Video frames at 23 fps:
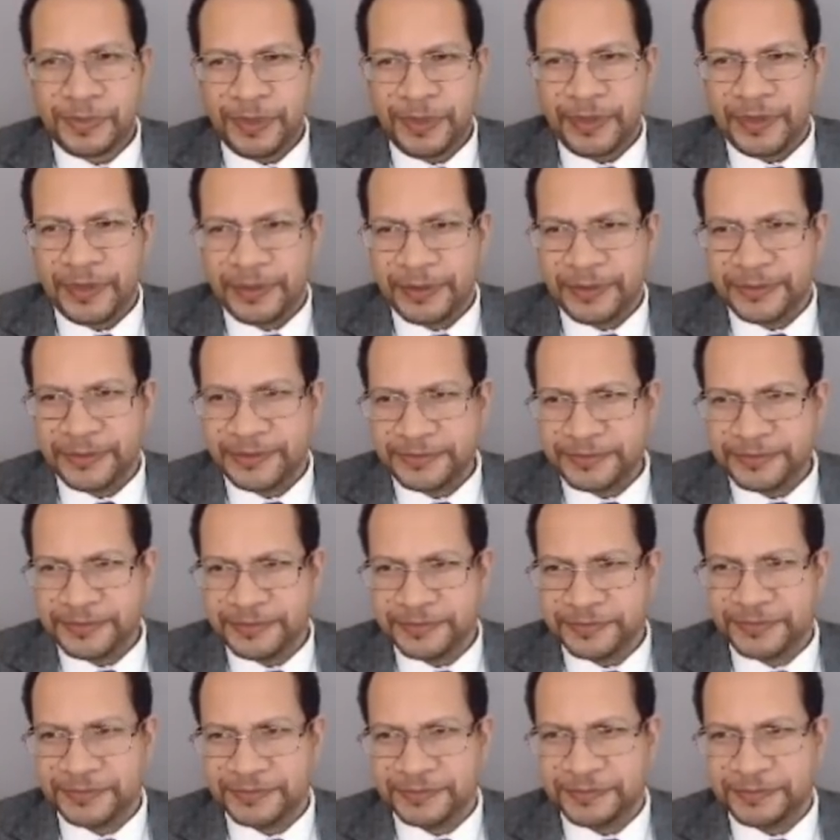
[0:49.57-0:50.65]

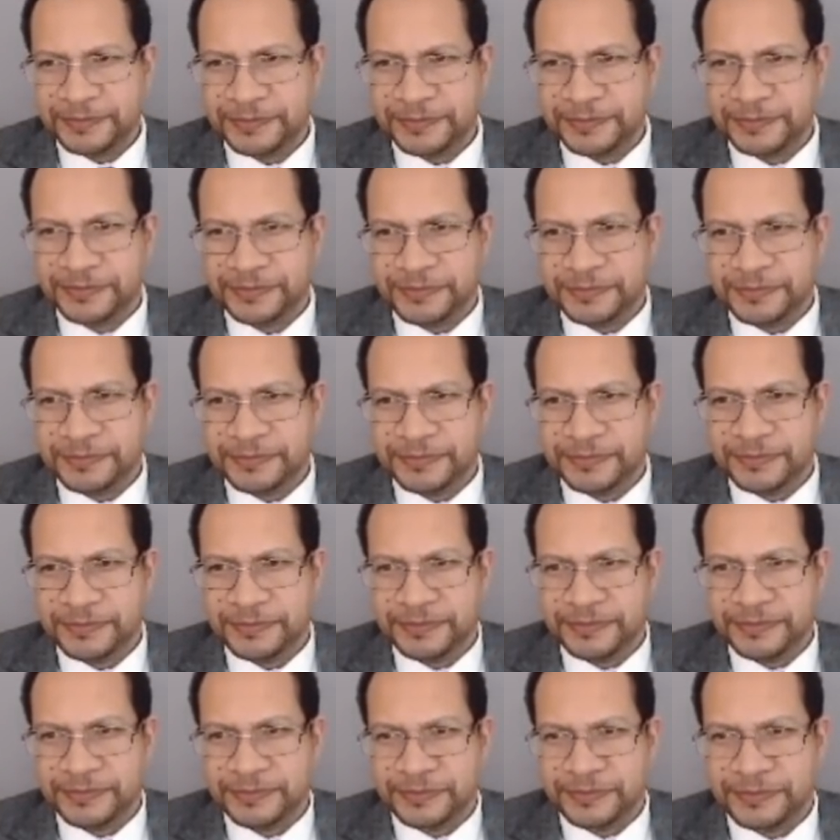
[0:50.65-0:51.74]

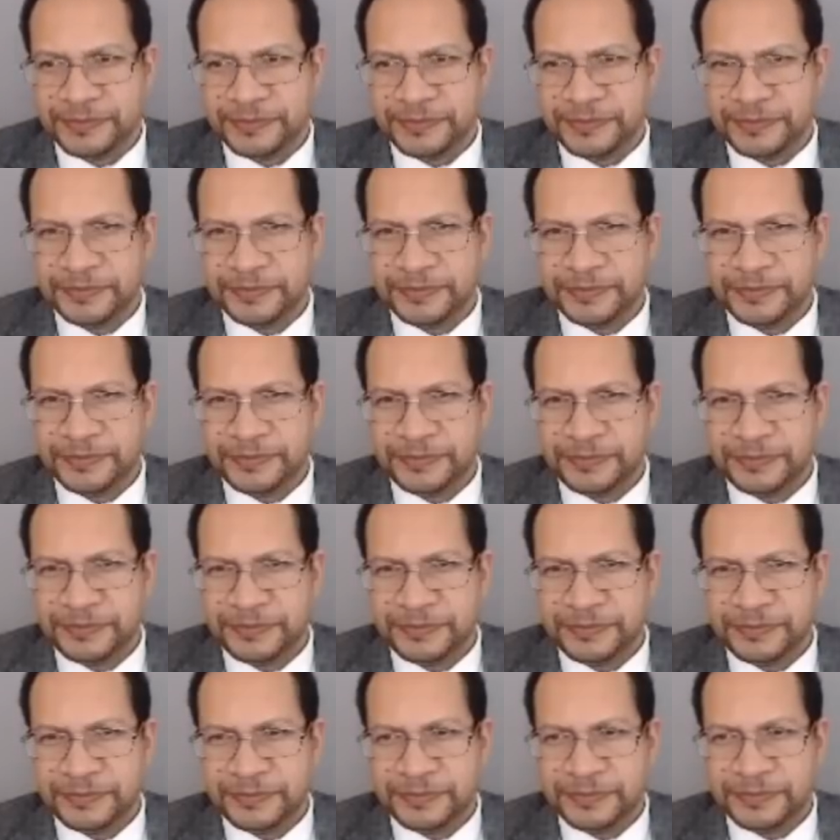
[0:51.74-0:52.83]

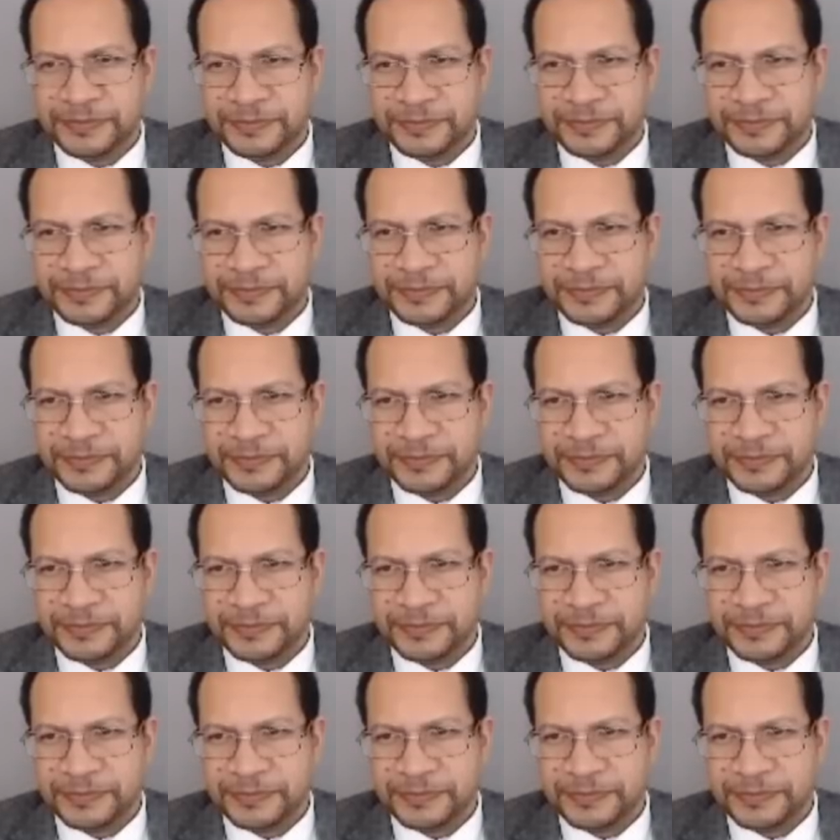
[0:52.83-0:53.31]
(silent)